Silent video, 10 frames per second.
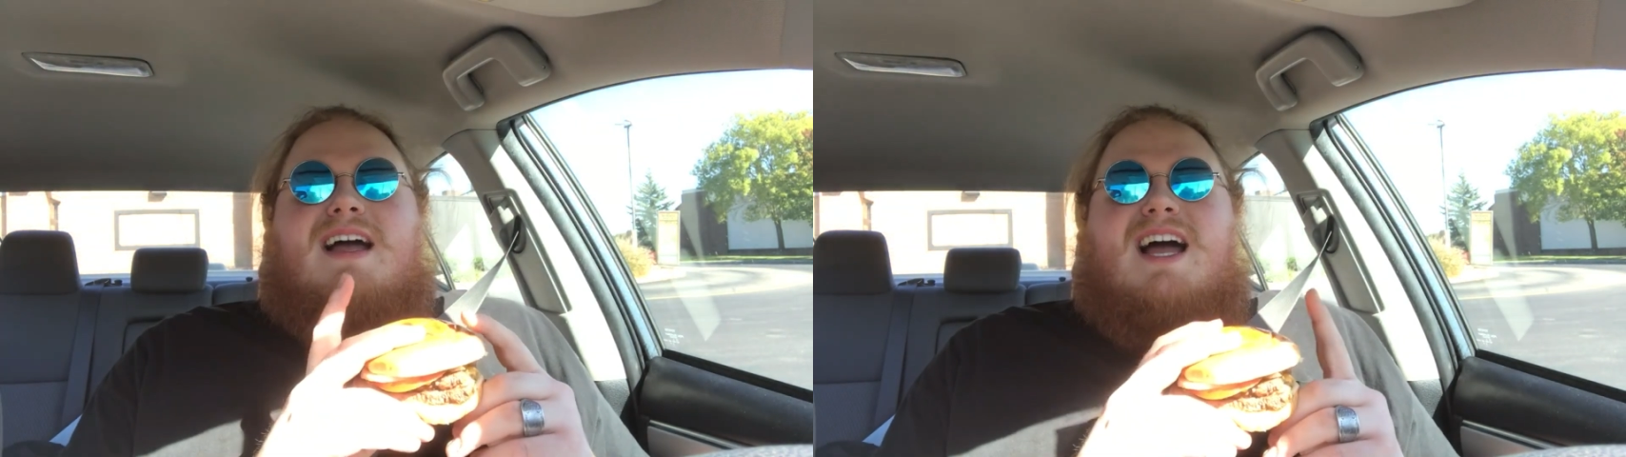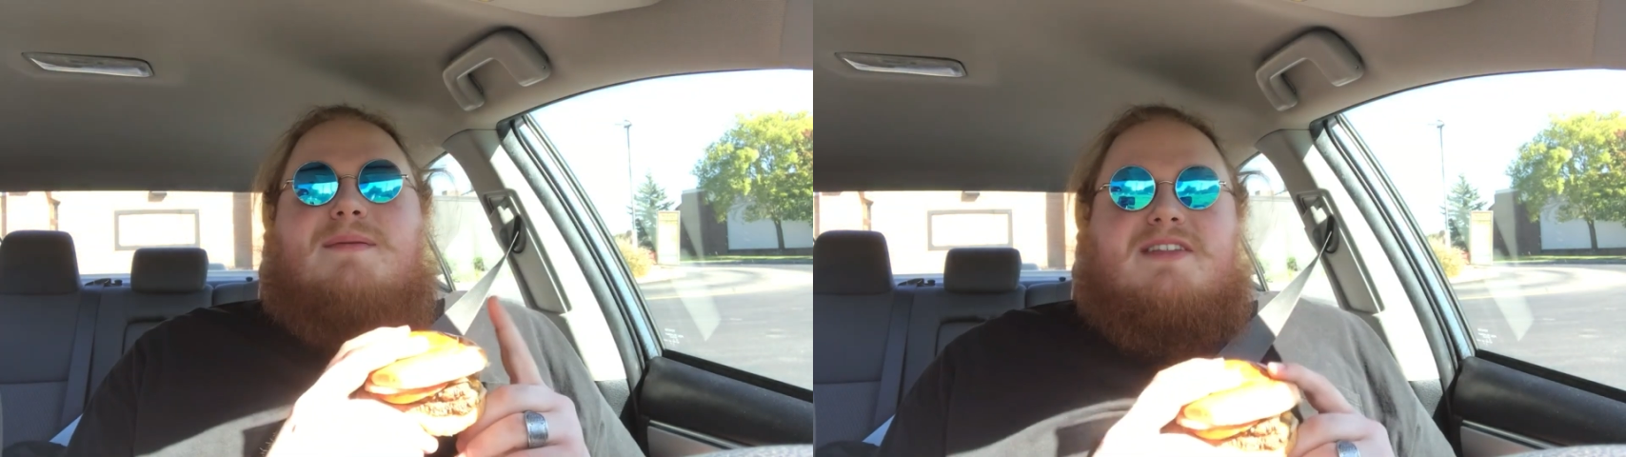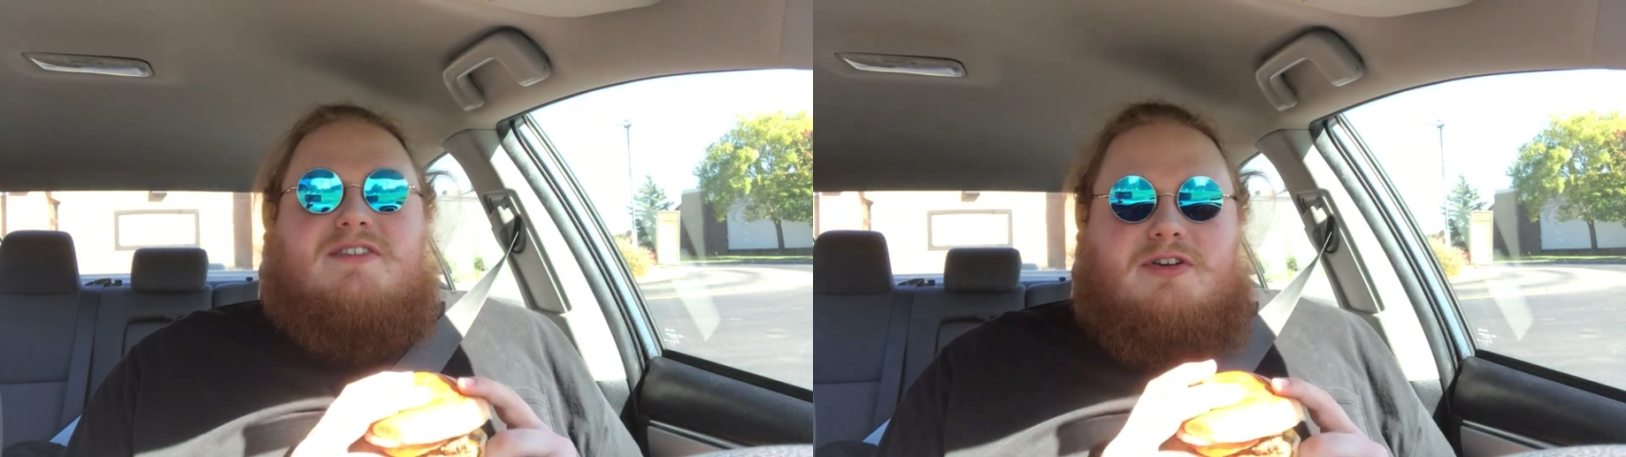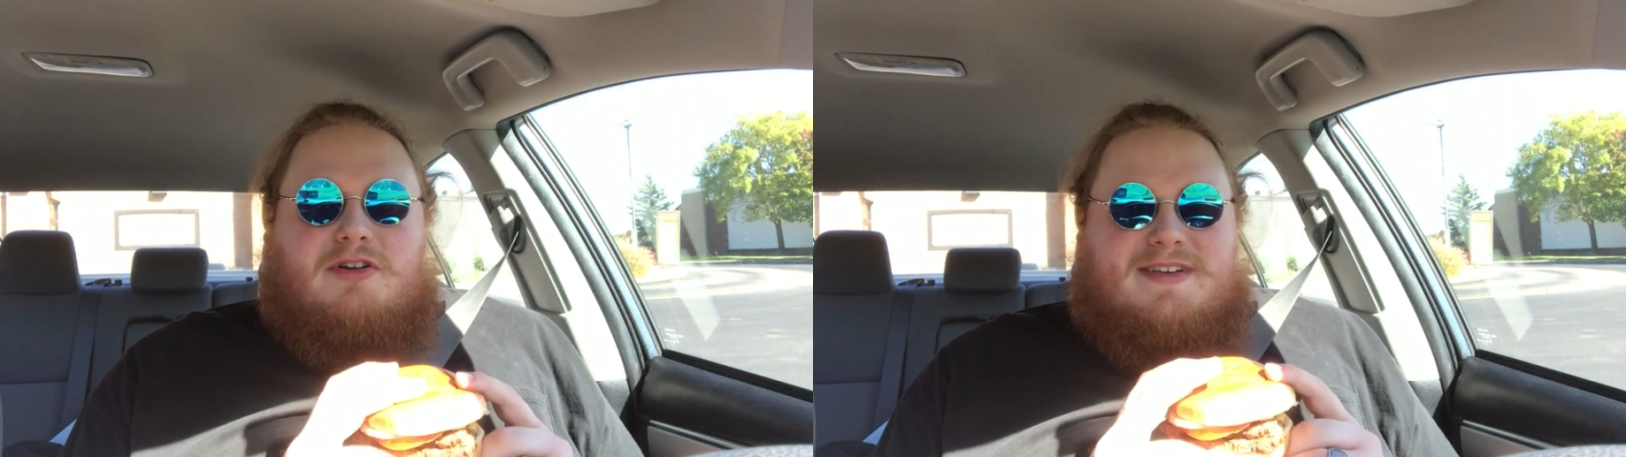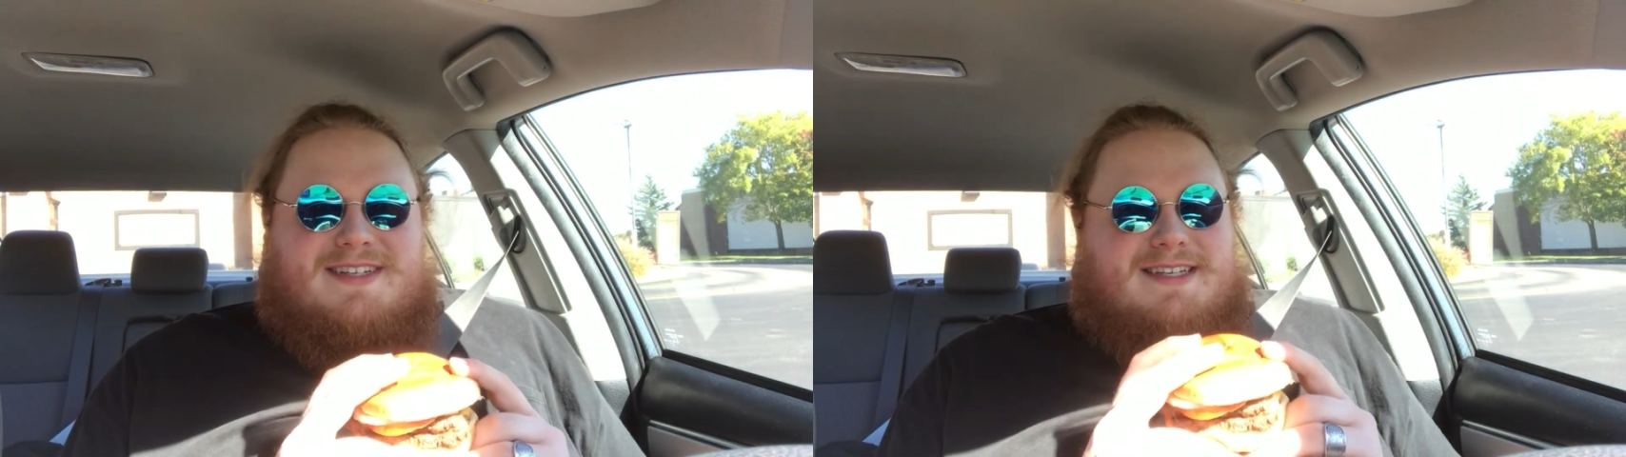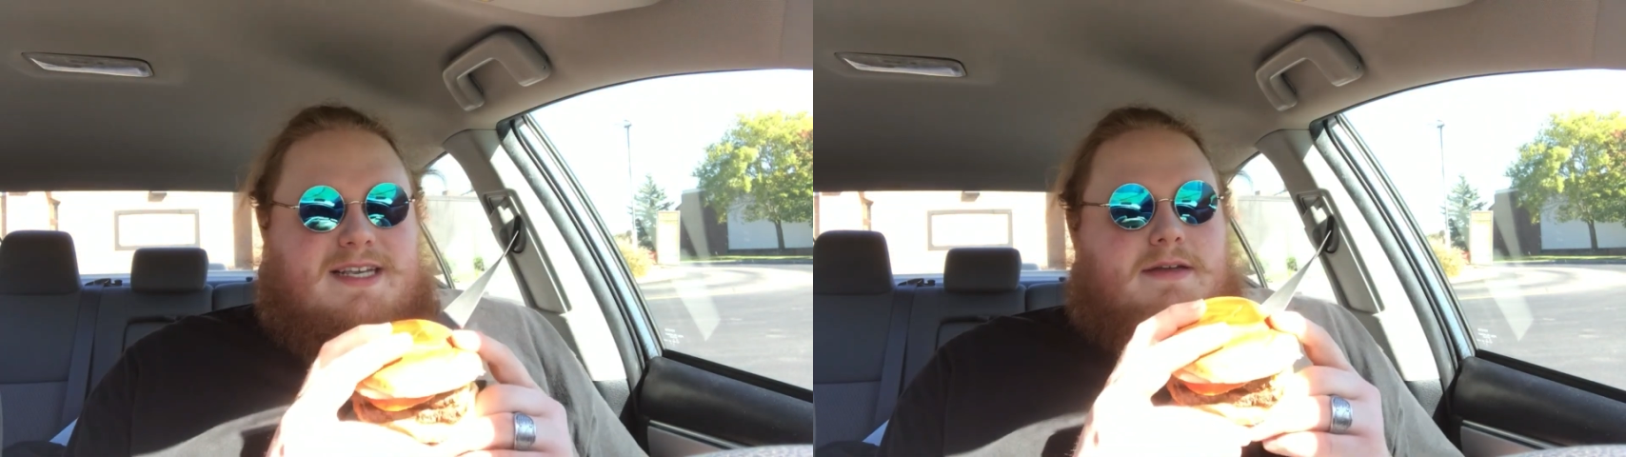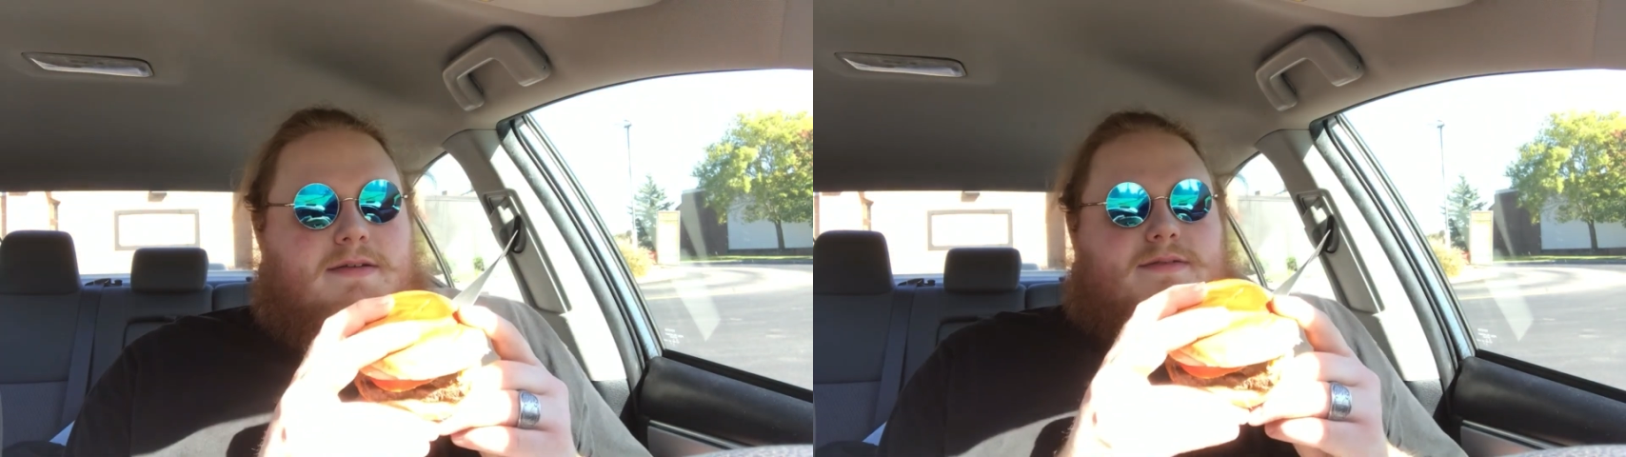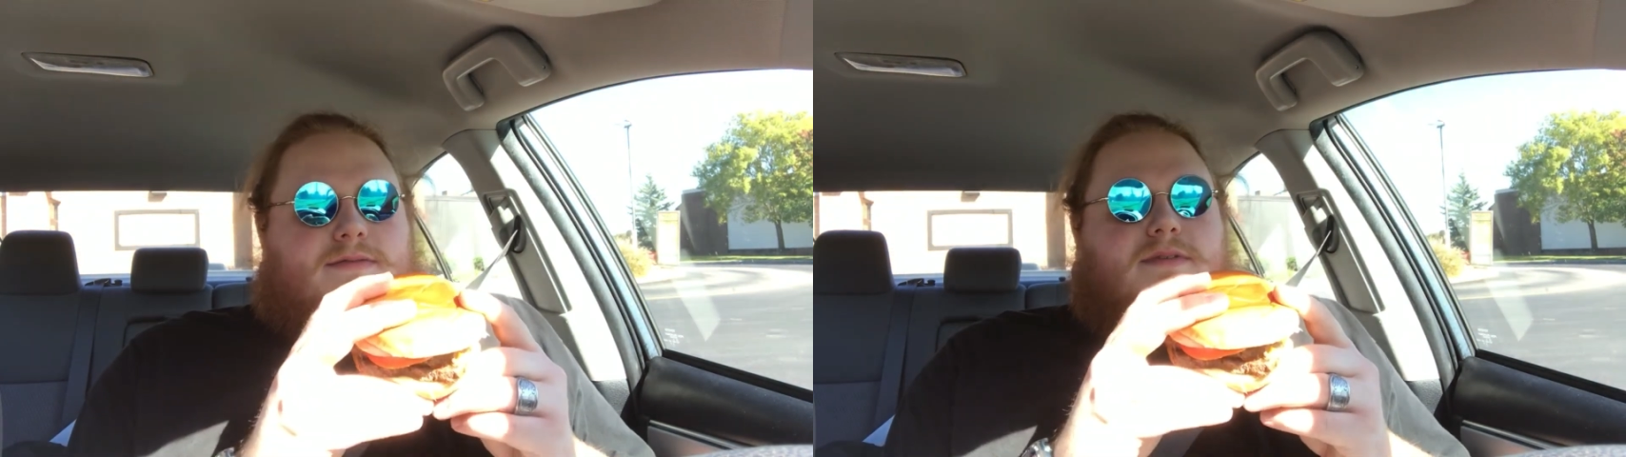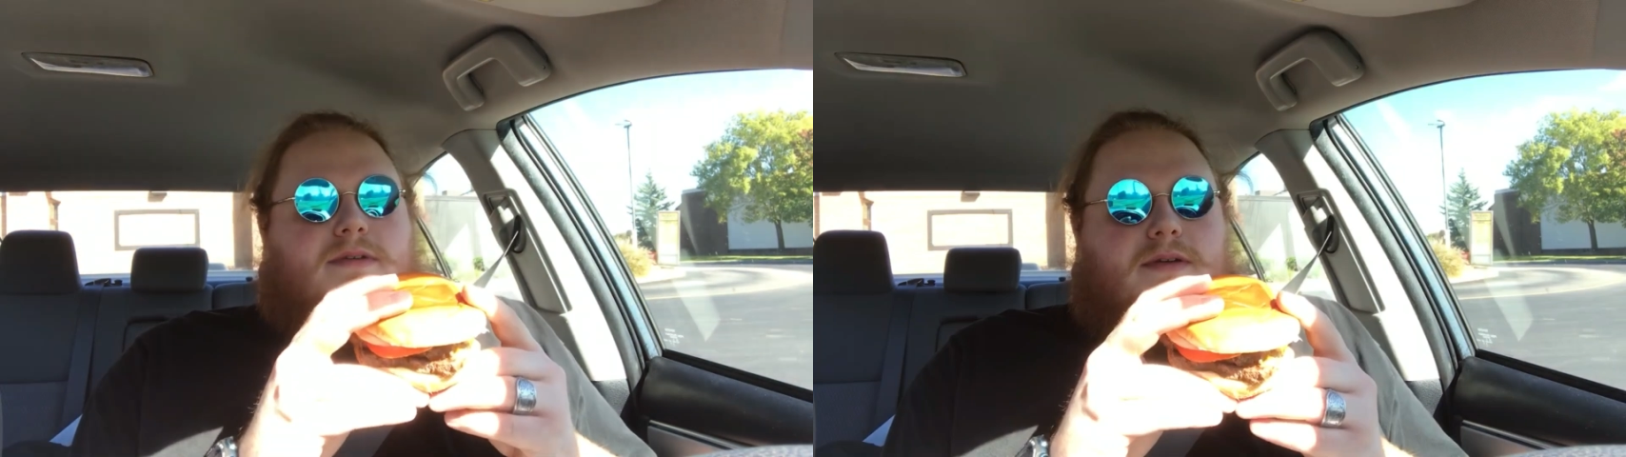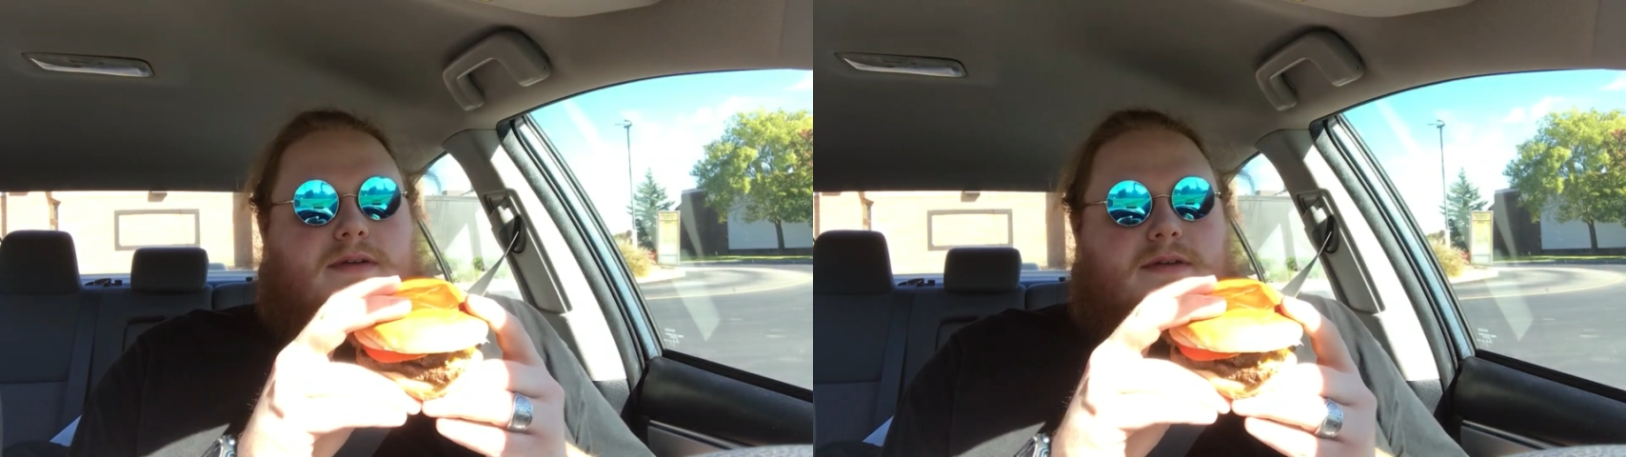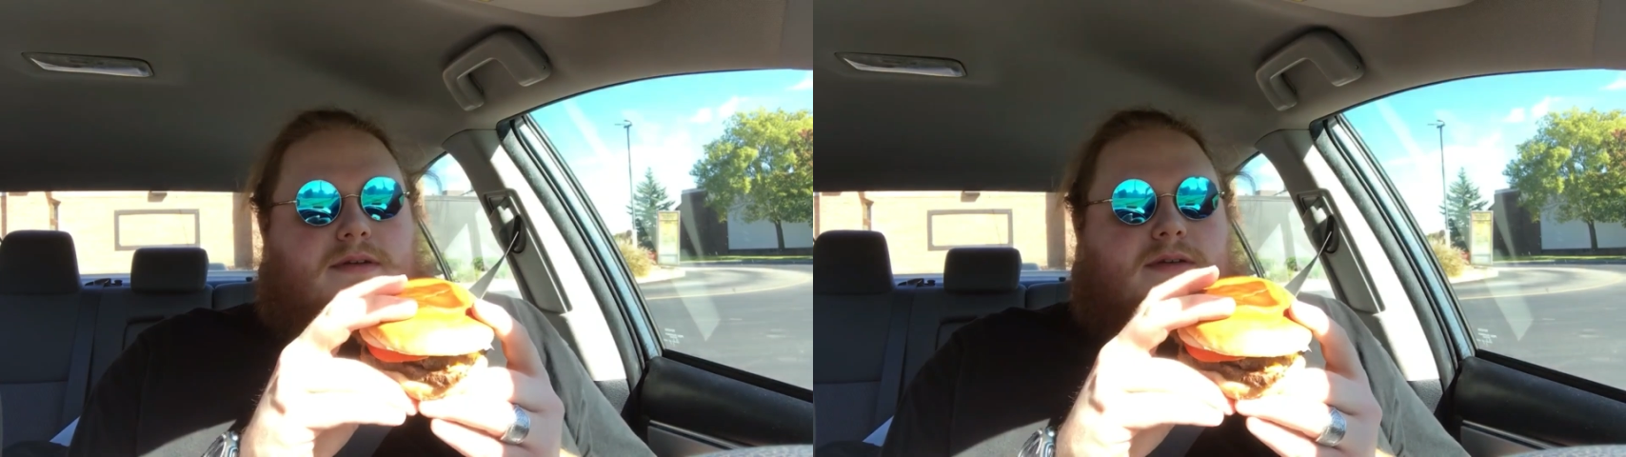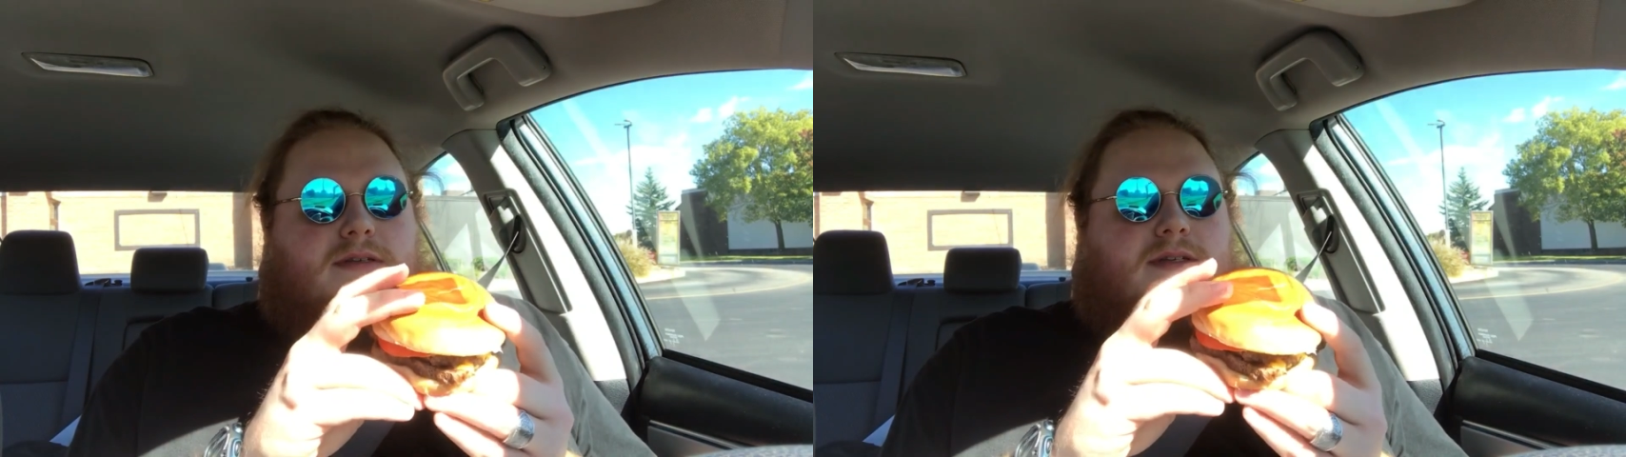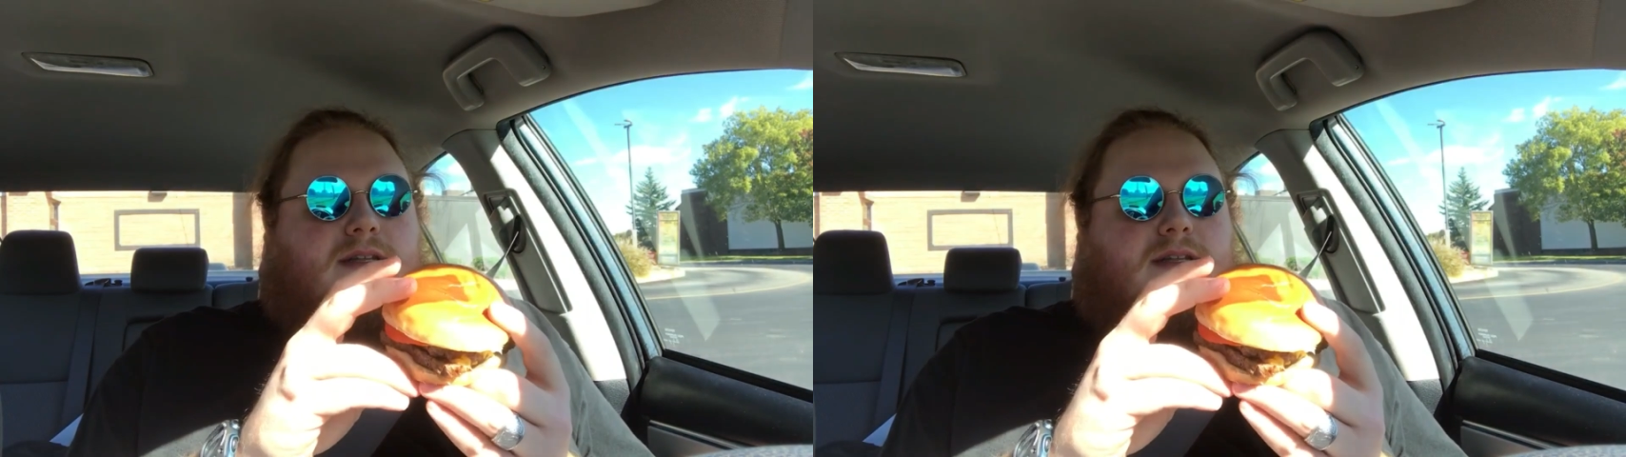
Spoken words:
I'm a little nervous. See,